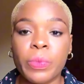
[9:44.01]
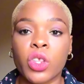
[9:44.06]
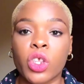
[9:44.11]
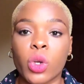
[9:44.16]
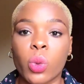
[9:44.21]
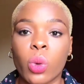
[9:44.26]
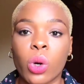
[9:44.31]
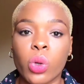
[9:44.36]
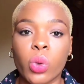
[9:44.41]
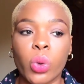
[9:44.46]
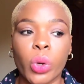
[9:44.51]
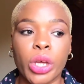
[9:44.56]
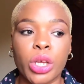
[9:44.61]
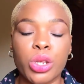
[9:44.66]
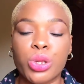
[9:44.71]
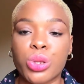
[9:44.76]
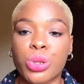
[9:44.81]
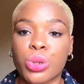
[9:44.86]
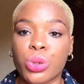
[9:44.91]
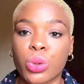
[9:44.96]
the one
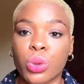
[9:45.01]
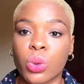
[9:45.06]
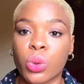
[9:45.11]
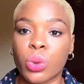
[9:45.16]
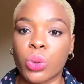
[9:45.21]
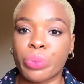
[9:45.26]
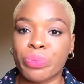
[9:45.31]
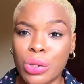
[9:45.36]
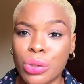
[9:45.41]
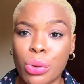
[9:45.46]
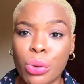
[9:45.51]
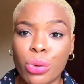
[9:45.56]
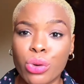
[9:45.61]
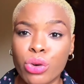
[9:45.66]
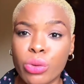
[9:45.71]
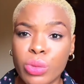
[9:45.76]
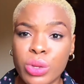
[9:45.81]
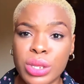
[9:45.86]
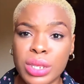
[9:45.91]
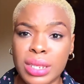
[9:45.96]
going to
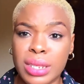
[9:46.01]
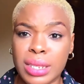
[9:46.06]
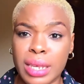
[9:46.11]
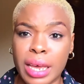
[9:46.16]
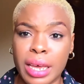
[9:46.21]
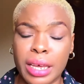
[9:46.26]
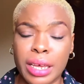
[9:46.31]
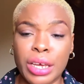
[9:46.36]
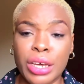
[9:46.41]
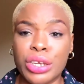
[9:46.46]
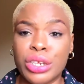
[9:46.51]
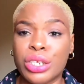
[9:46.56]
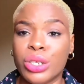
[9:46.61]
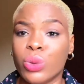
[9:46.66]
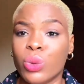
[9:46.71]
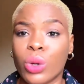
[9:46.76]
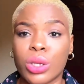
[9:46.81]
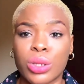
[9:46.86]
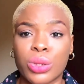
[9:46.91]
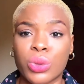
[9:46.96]
Umunze, the
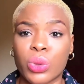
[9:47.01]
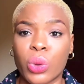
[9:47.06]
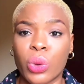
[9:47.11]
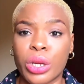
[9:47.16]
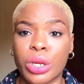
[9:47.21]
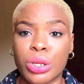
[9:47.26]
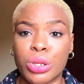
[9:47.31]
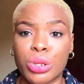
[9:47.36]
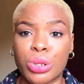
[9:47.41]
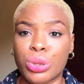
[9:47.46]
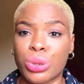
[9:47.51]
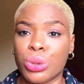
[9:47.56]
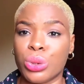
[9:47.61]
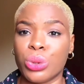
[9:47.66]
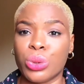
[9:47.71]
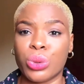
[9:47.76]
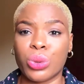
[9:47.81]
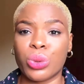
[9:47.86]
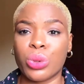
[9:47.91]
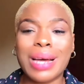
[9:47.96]
ones going
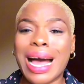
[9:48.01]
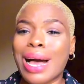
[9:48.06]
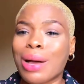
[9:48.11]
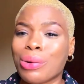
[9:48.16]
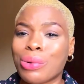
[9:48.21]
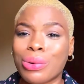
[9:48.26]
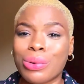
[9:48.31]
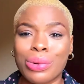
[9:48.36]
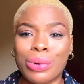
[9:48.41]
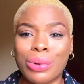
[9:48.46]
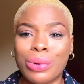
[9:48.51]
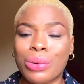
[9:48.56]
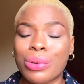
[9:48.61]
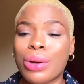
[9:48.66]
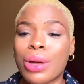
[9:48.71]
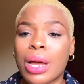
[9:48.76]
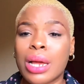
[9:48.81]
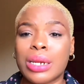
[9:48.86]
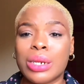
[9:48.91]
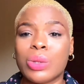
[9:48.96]
to
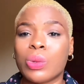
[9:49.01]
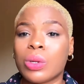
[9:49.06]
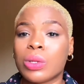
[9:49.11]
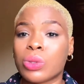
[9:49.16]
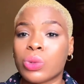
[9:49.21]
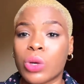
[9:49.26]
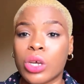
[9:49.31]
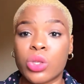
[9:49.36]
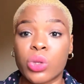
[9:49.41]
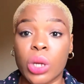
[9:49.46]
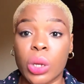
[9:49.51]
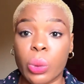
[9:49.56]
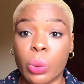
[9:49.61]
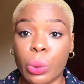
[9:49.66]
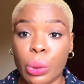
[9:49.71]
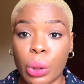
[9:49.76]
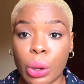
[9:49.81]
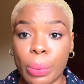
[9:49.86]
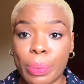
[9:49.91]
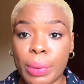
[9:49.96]
Agolo, the ones going to
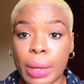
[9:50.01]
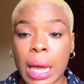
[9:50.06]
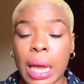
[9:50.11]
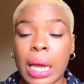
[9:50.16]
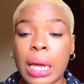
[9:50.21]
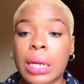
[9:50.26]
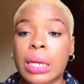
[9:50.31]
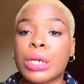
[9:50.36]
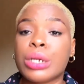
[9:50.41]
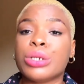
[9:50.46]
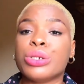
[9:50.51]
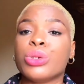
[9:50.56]
Ikulobia,